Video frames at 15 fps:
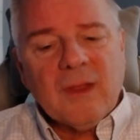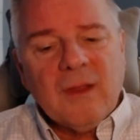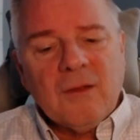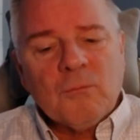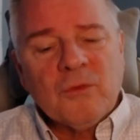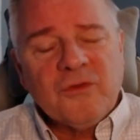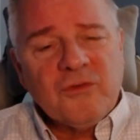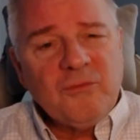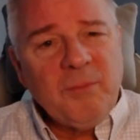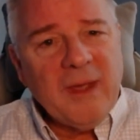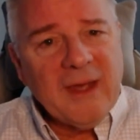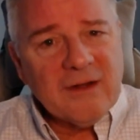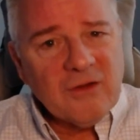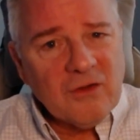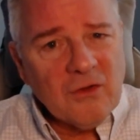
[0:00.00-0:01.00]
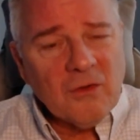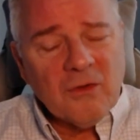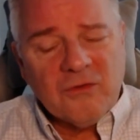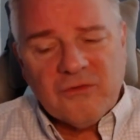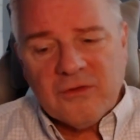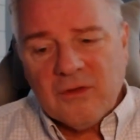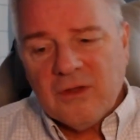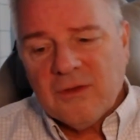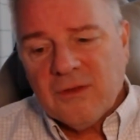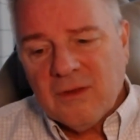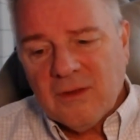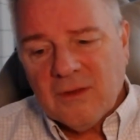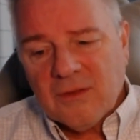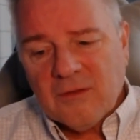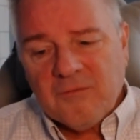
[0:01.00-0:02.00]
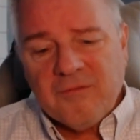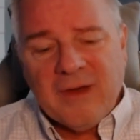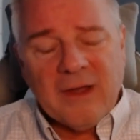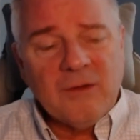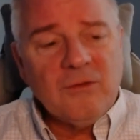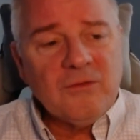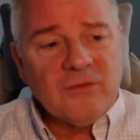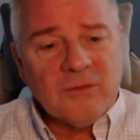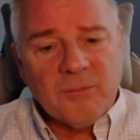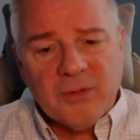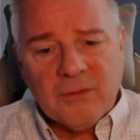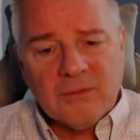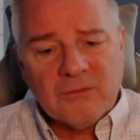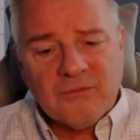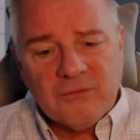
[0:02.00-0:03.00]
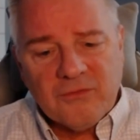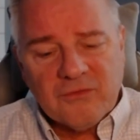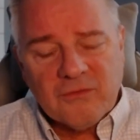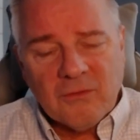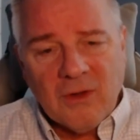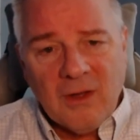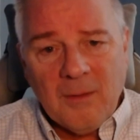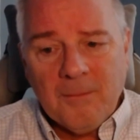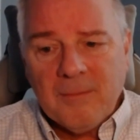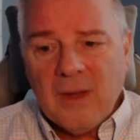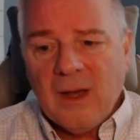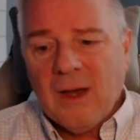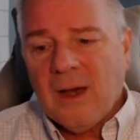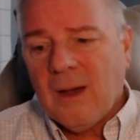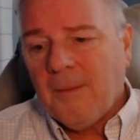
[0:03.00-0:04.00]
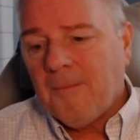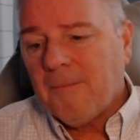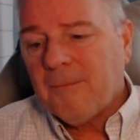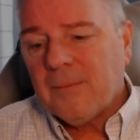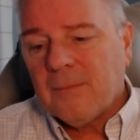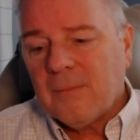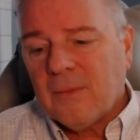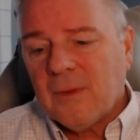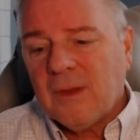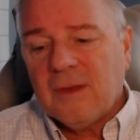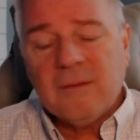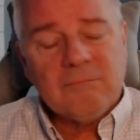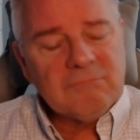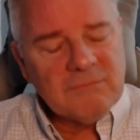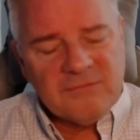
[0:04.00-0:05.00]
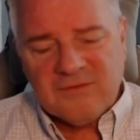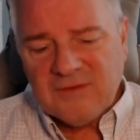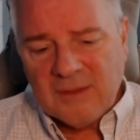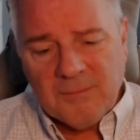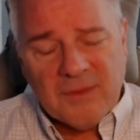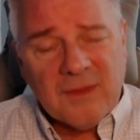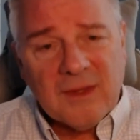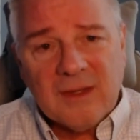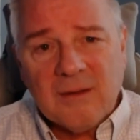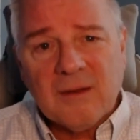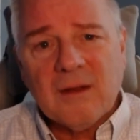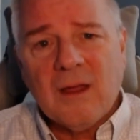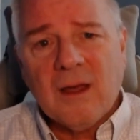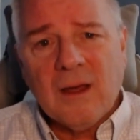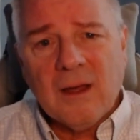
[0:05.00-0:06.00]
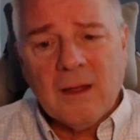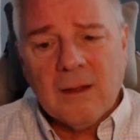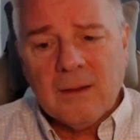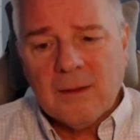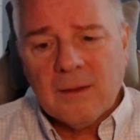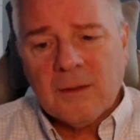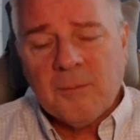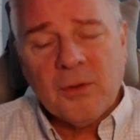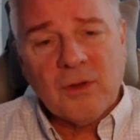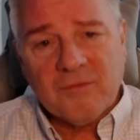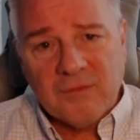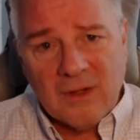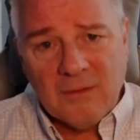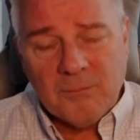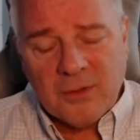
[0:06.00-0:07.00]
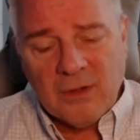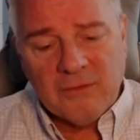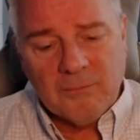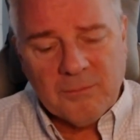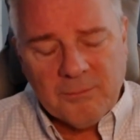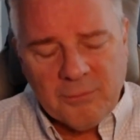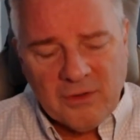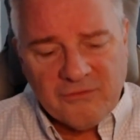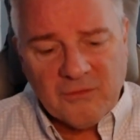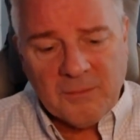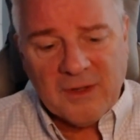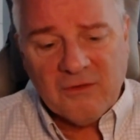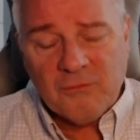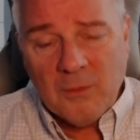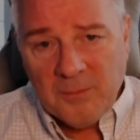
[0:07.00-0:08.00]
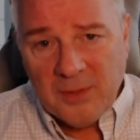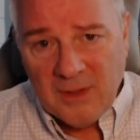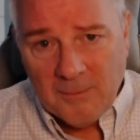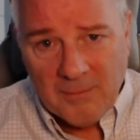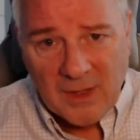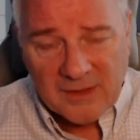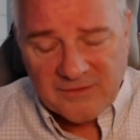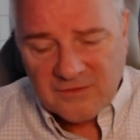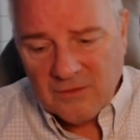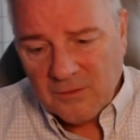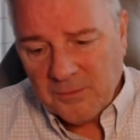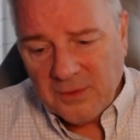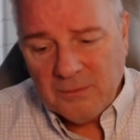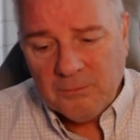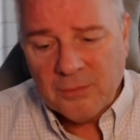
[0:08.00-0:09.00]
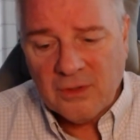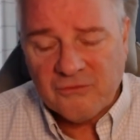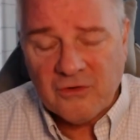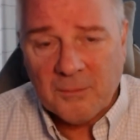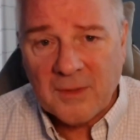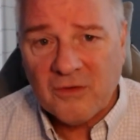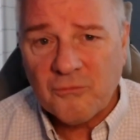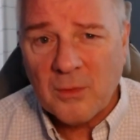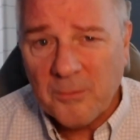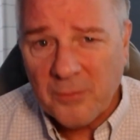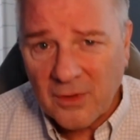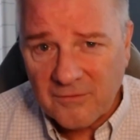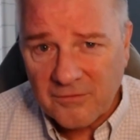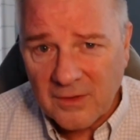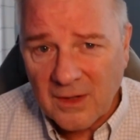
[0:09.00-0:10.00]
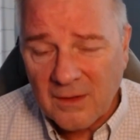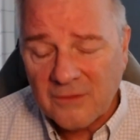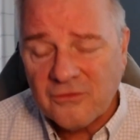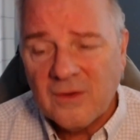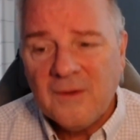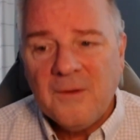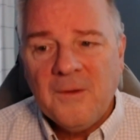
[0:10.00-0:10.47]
Respect, courage, the values and the pillars of Scrum. Same thing in the Book of Project Management, PM Book. It's called the Project Management Book of Knowledge.